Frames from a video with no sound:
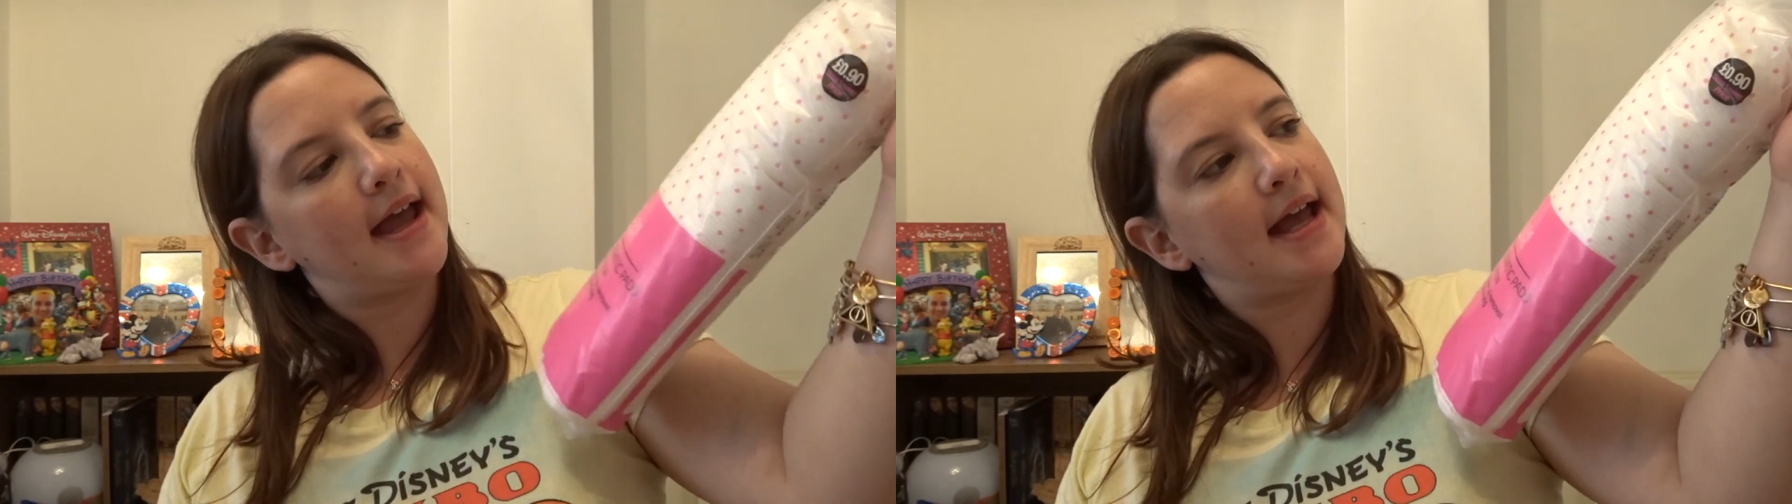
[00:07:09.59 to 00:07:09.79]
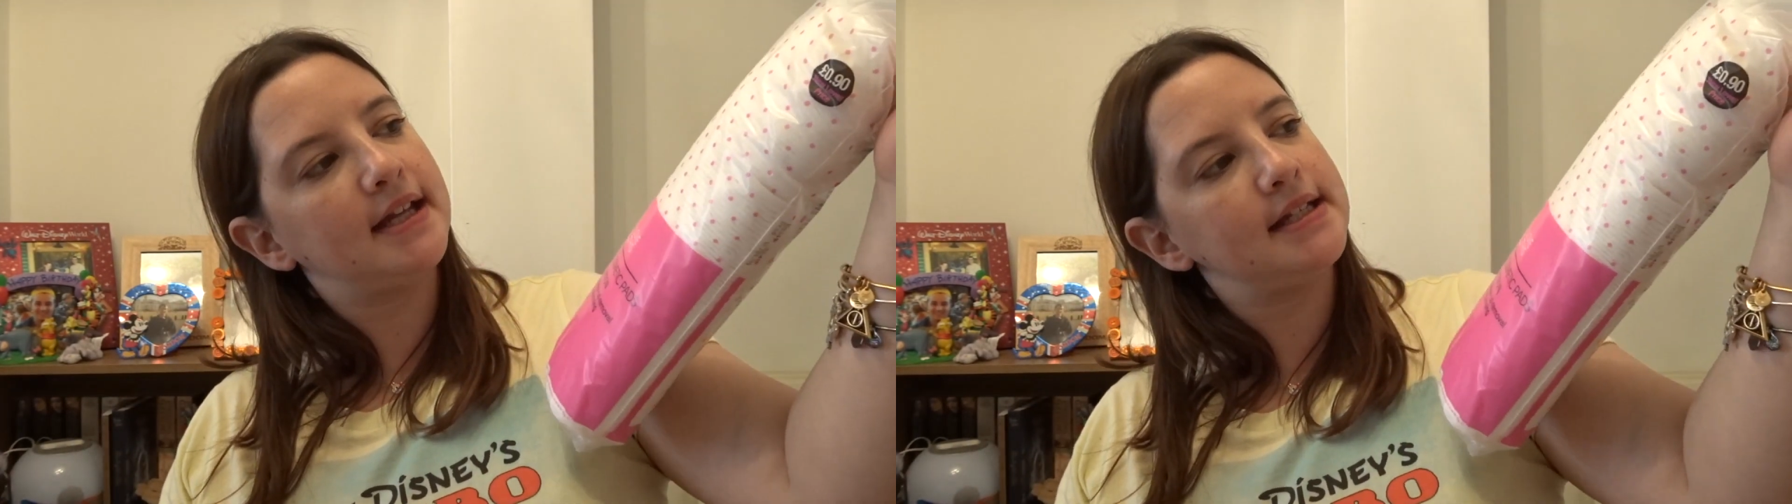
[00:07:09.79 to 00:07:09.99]

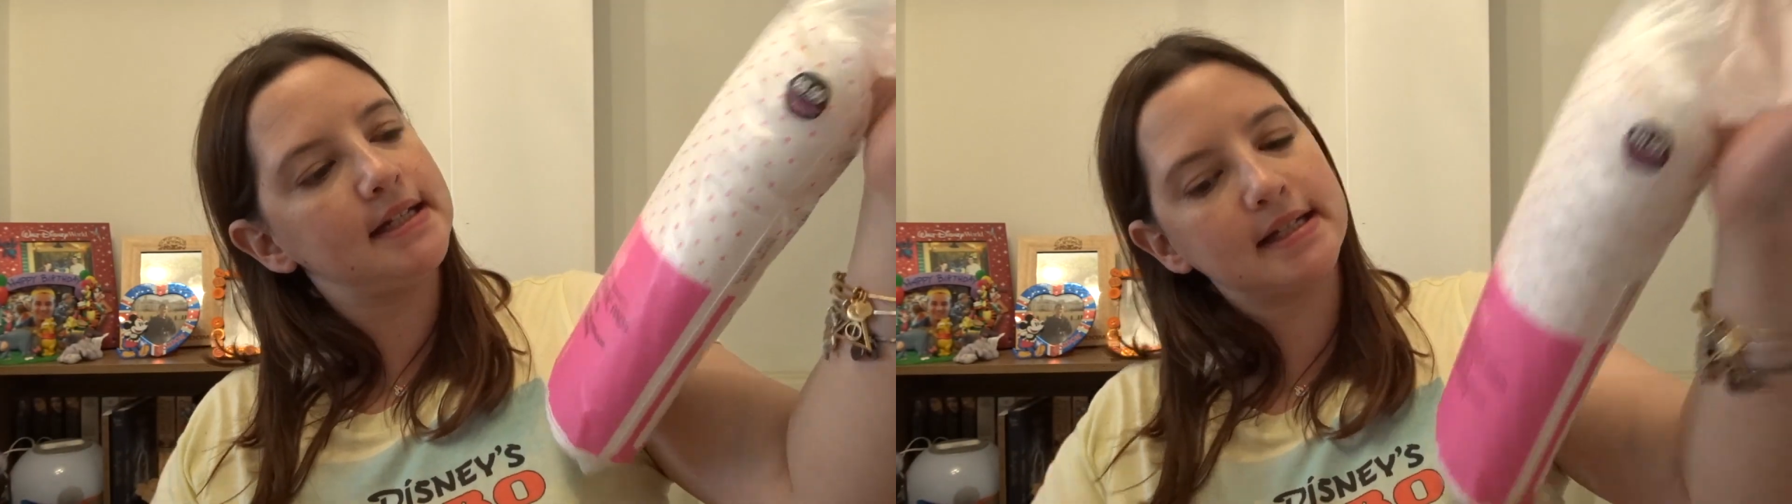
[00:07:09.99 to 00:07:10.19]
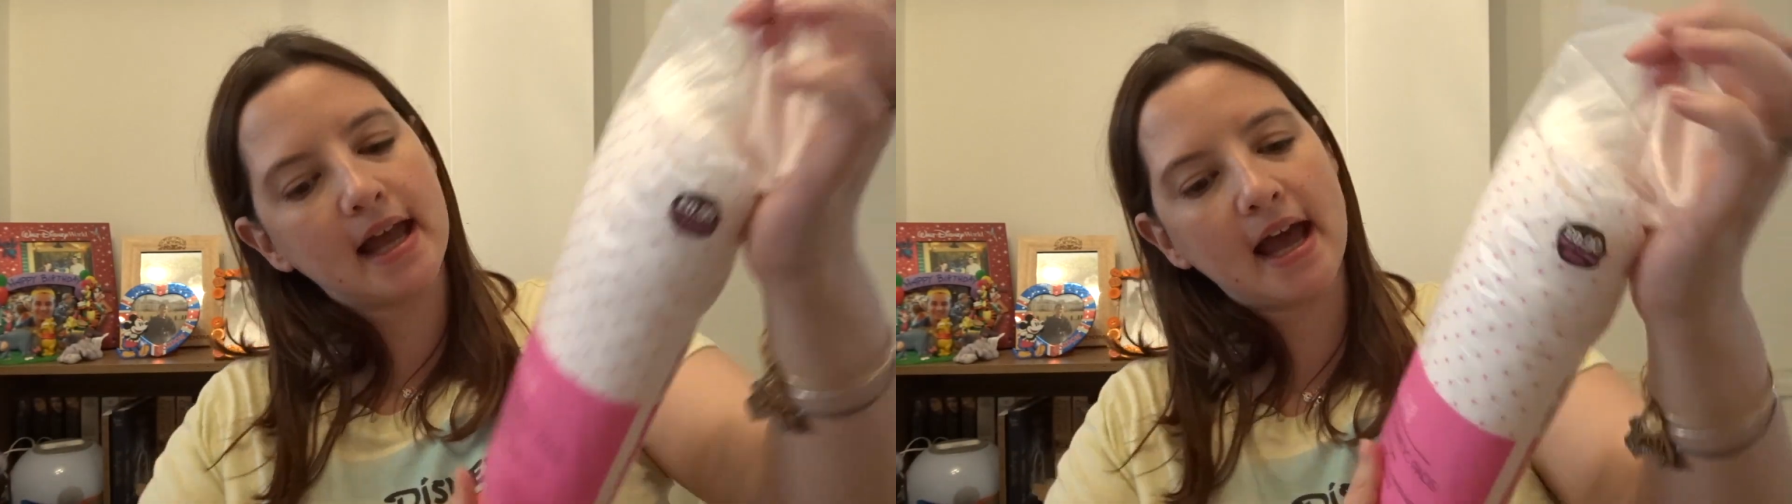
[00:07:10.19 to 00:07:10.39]

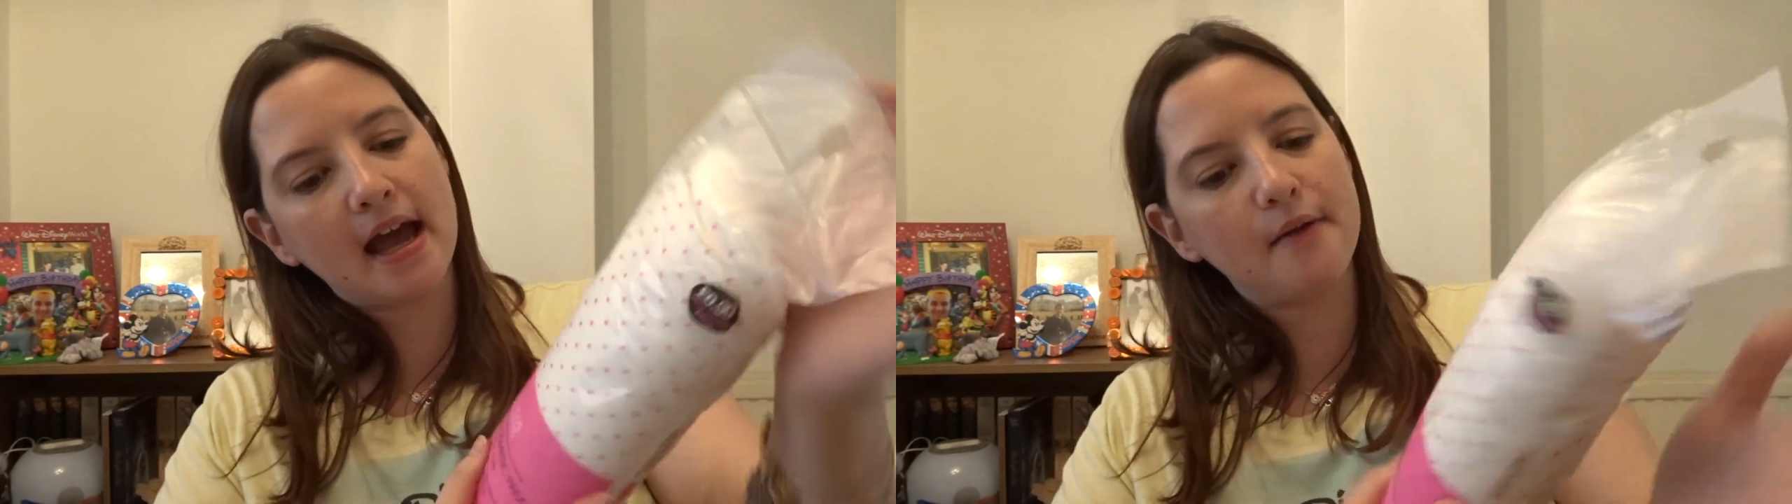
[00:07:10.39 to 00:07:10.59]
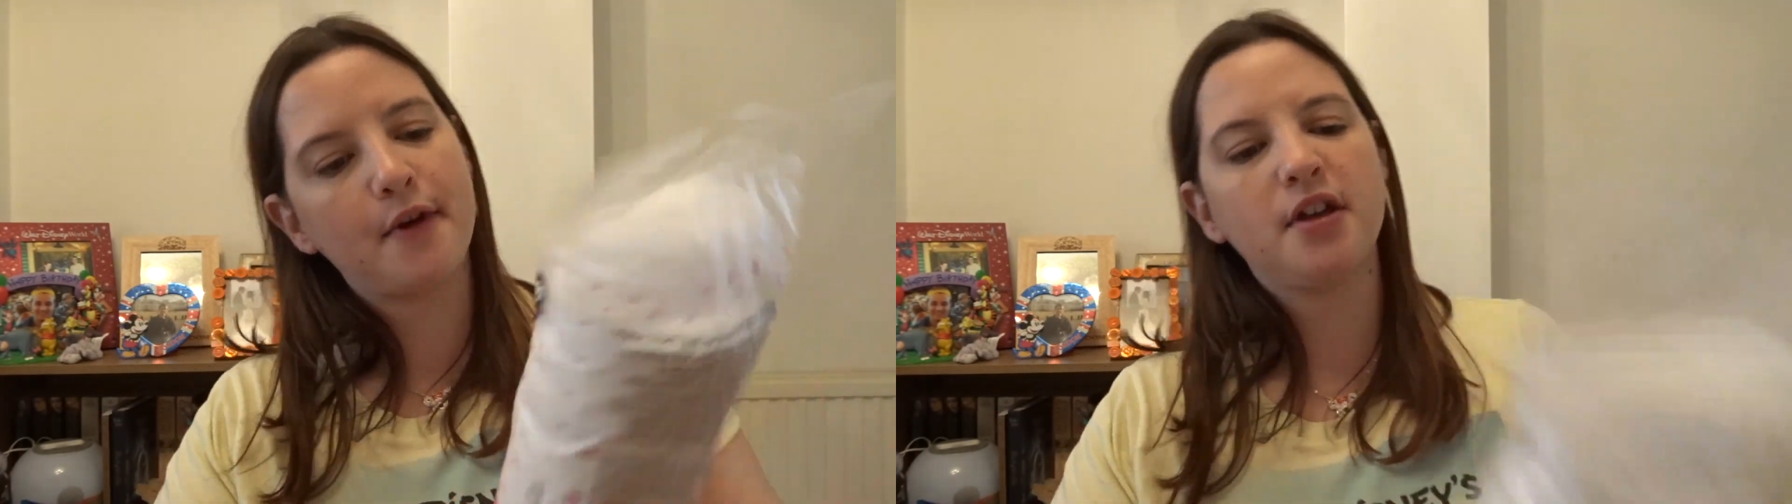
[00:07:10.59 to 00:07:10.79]
handy to
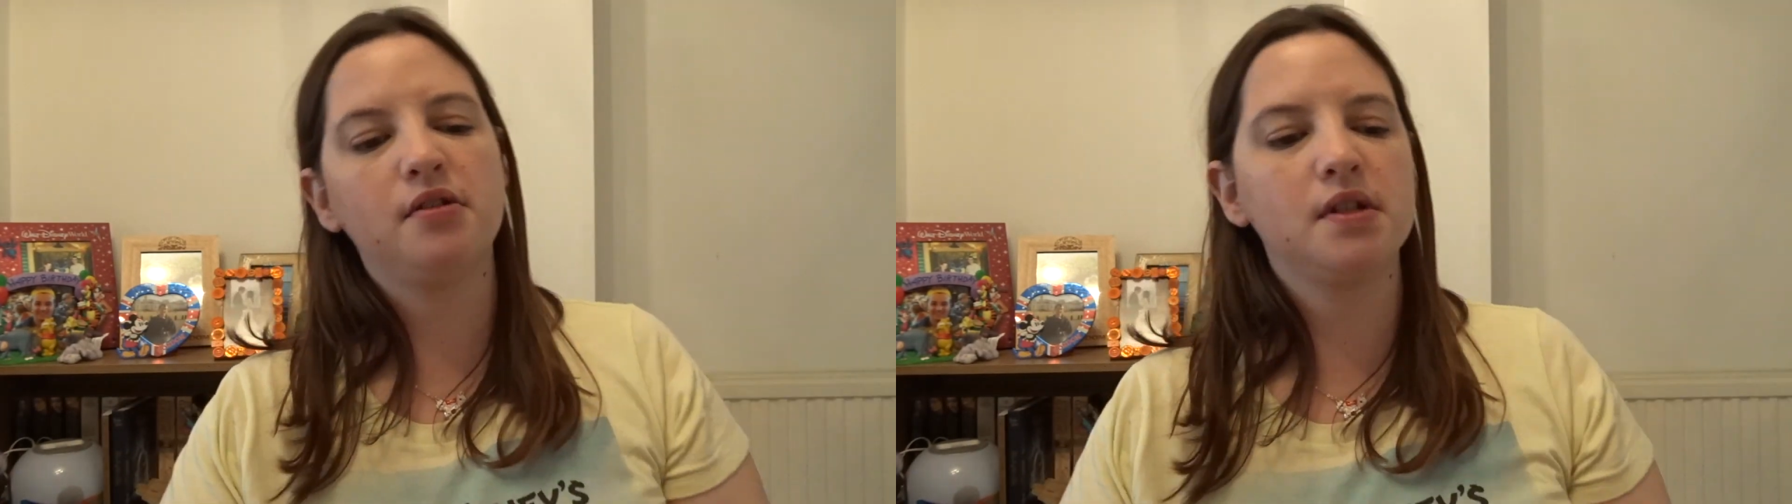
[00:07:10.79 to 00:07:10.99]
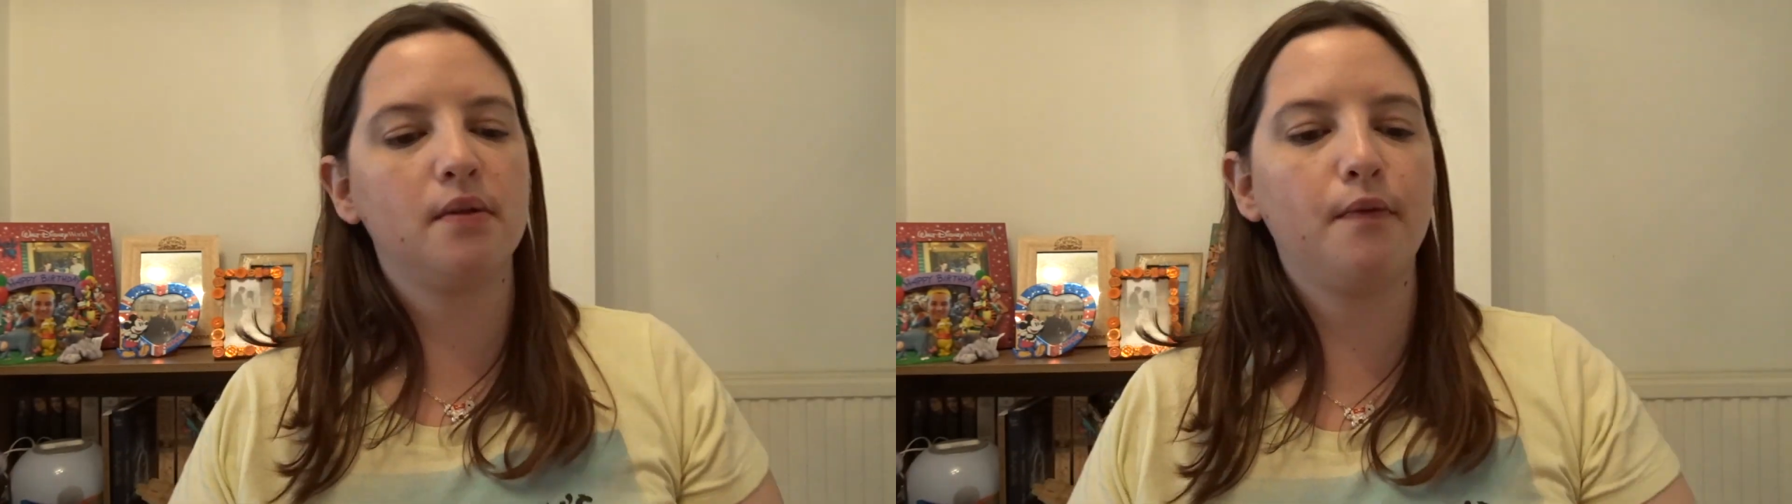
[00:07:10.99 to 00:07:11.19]
have. I
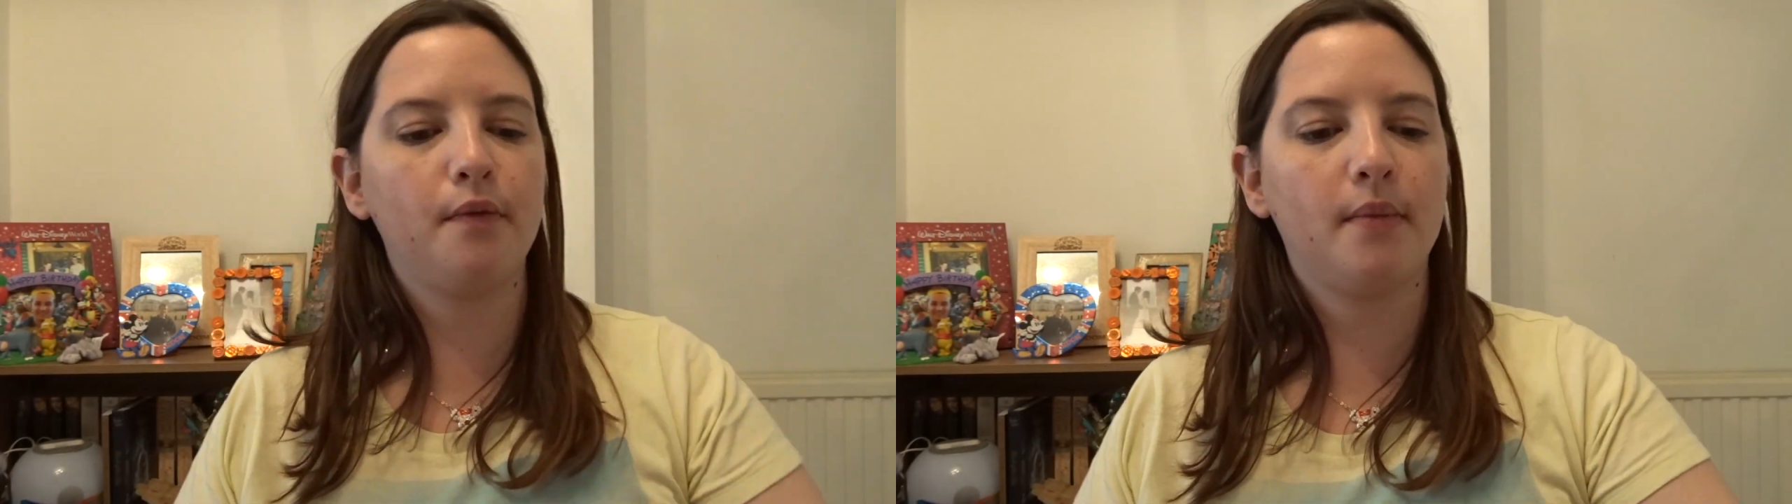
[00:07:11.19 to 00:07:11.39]
use them for